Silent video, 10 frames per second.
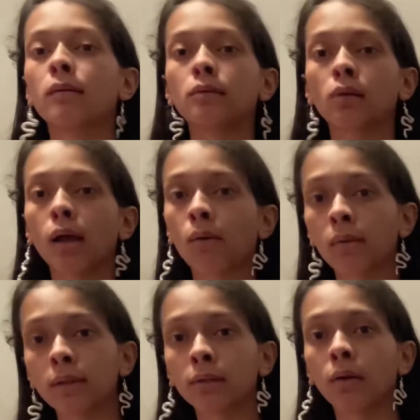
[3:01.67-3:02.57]
so like on
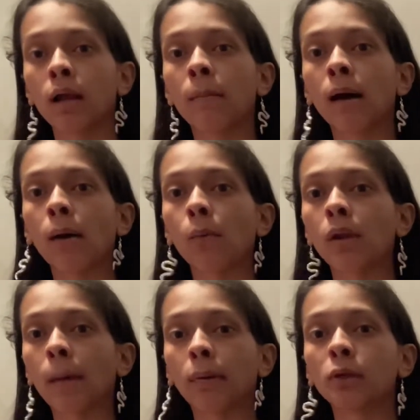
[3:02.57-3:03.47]
Instagram,
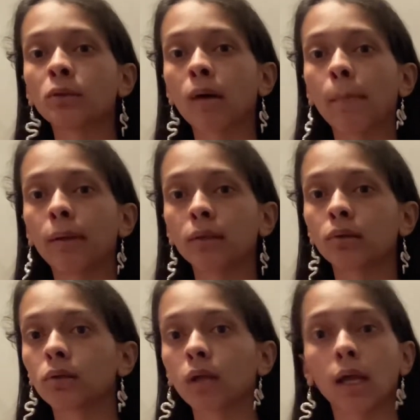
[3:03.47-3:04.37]
when I post my
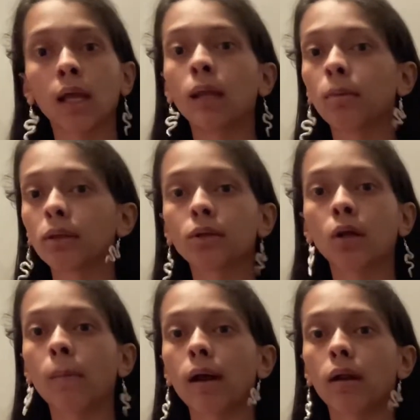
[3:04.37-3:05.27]
pictures, like any picture,
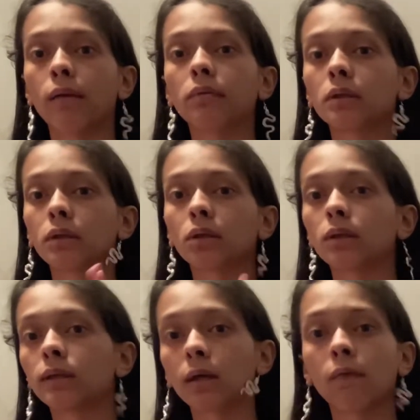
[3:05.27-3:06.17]
no matter if it's just a
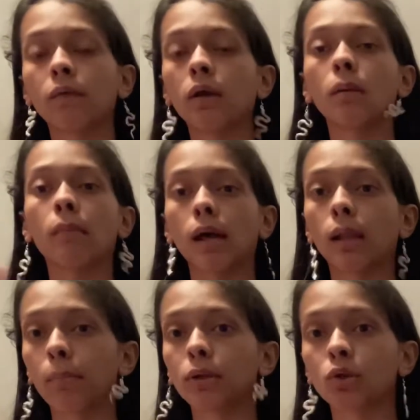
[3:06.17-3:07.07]
selfie,
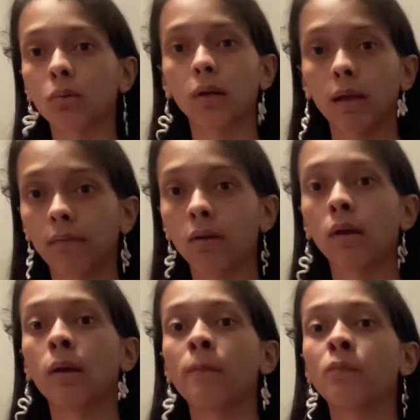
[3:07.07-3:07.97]
modeling picture, or whatever,
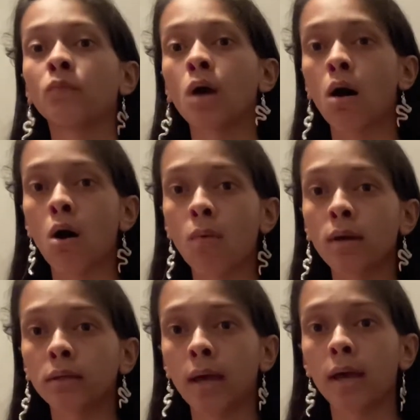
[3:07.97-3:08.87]
I
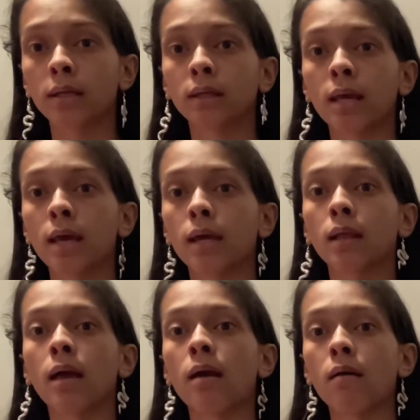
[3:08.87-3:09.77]
always hashtag
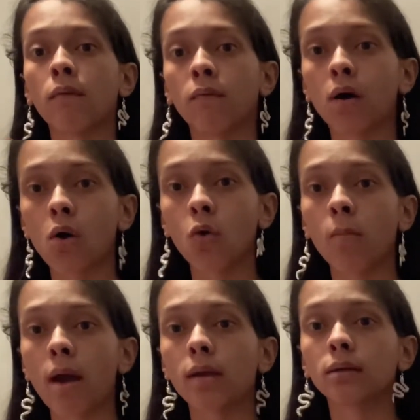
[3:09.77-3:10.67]
like Vogue
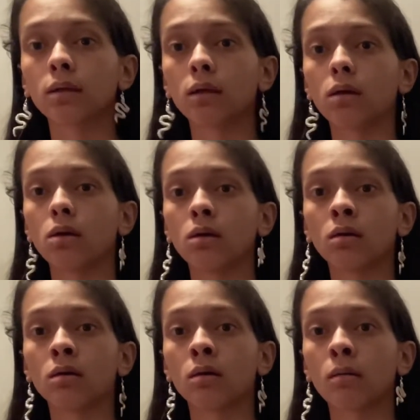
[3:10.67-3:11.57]
magazine.
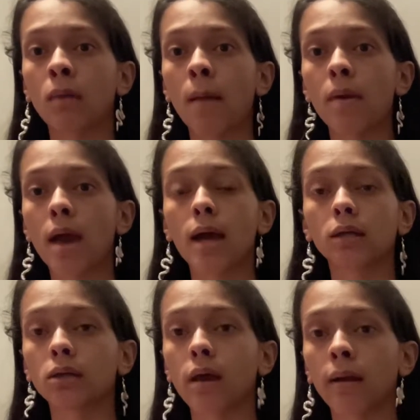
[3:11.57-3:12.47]
Um, I be
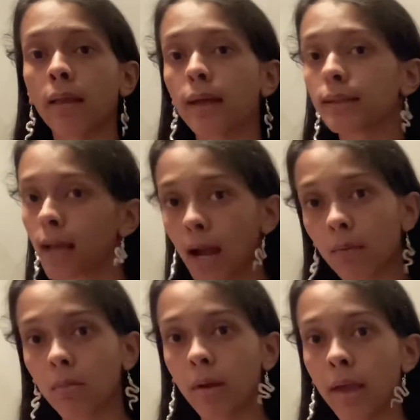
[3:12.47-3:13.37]
hashtagging like
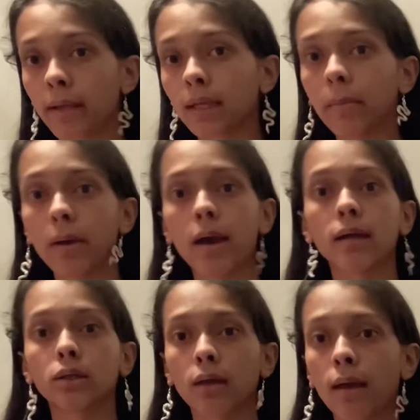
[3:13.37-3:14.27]
Tyra Banks. I be
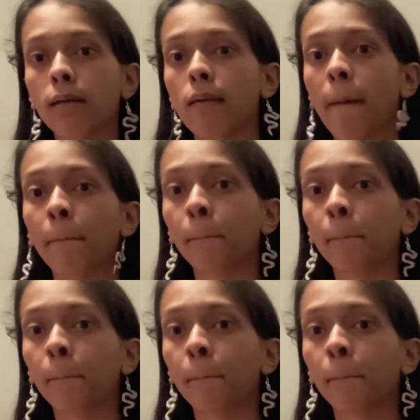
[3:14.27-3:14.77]
hashtagging like